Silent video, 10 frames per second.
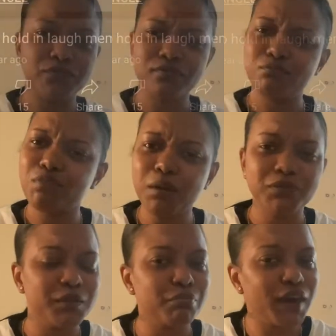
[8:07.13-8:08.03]
Pump
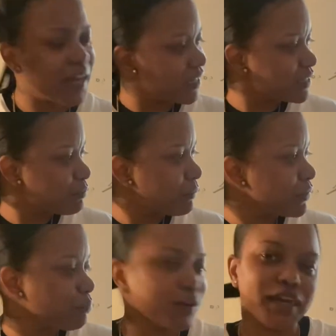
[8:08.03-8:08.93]
the brakes.
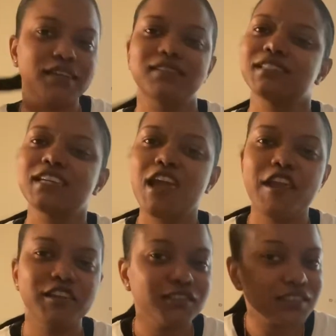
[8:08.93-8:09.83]
You
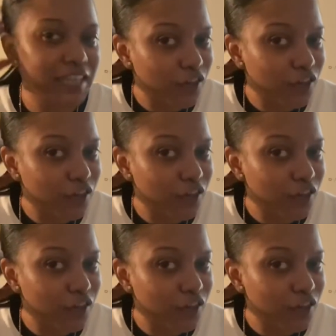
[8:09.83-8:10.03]
know what I'm saying?